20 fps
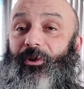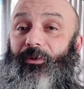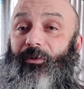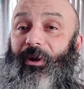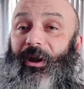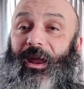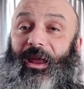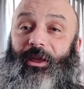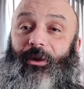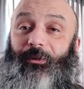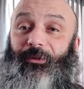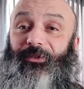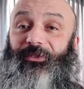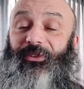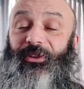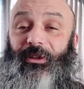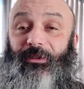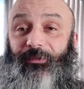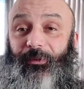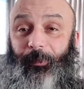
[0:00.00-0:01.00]
grey or
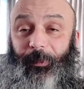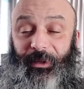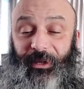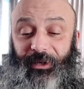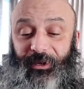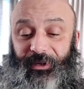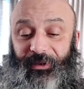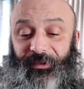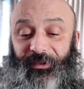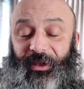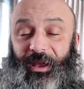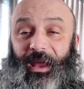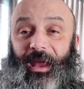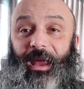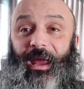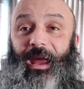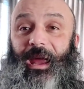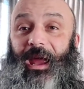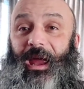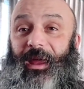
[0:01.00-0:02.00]
silver beards,
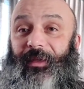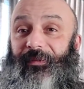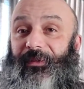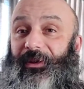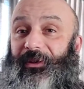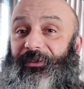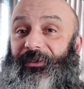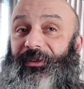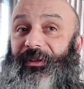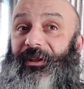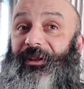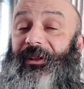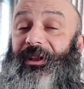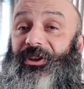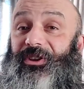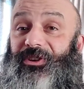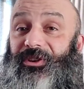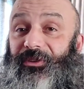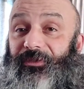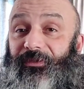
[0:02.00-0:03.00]
and there's an
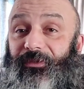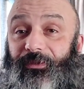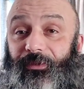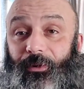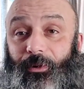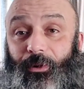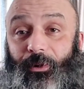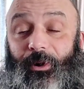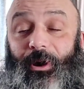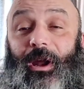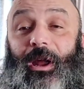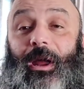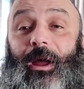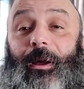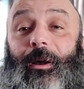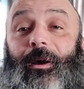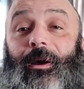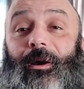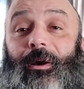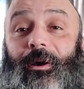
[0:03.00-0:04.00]
edition for.
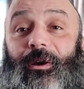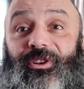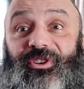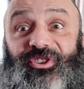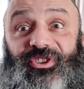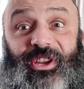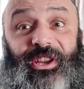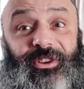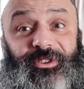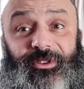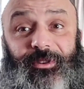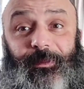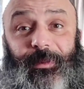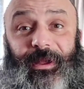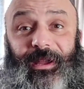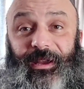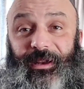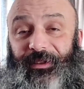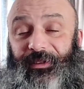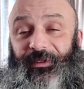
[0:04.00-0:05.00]
Uh, ginger
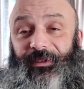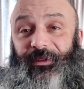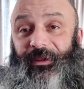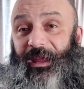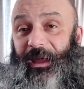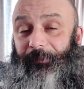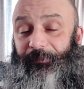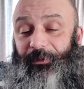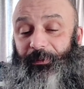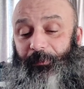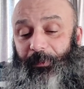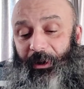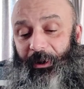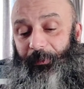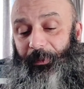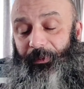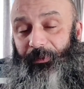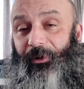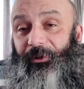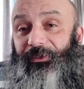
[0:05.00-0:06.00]
beards, Captain
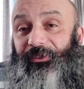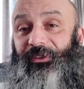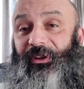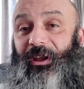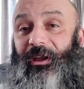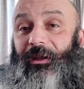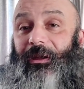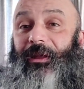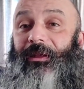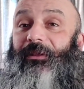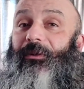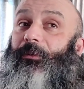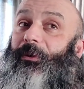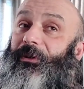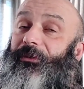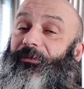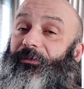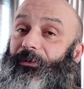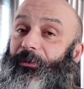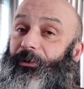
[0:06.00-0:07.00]
Barbarossa, and the
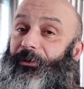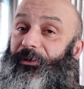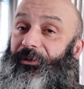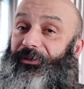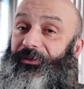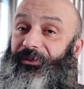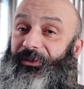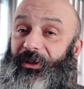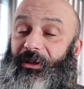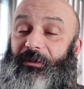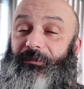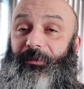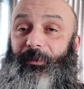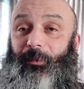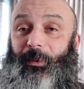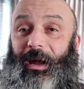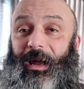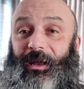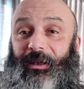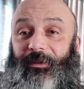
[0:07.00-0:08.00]
one for the silver
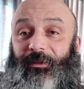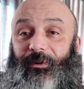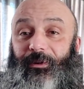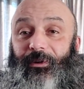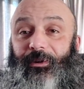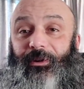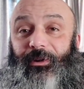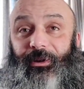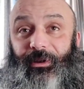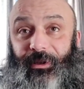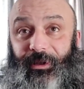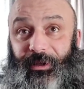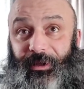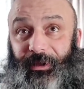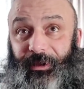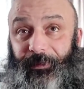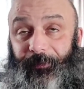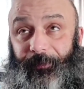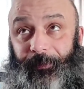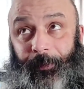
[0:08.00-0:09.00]
white or
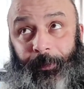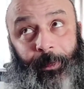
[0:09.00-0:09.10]
uh,